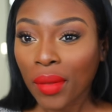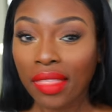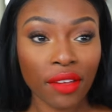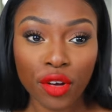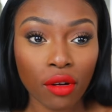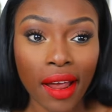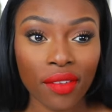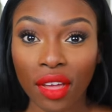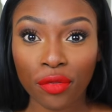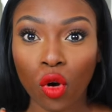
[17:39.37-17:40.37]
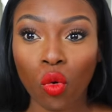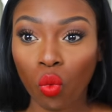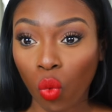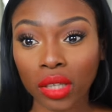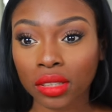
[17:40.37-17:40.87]
And they feel great, they feel
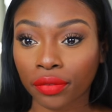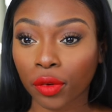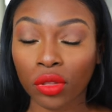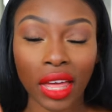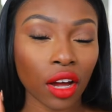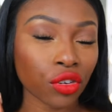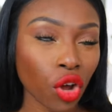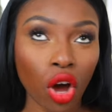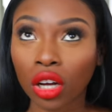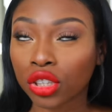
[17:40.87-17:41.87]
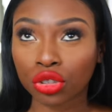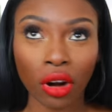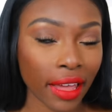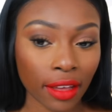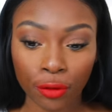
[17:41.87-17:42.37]
wonderful. They are not a
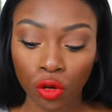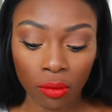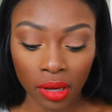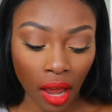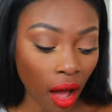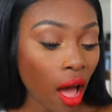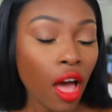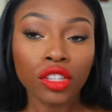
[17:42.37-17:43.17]
drying formula.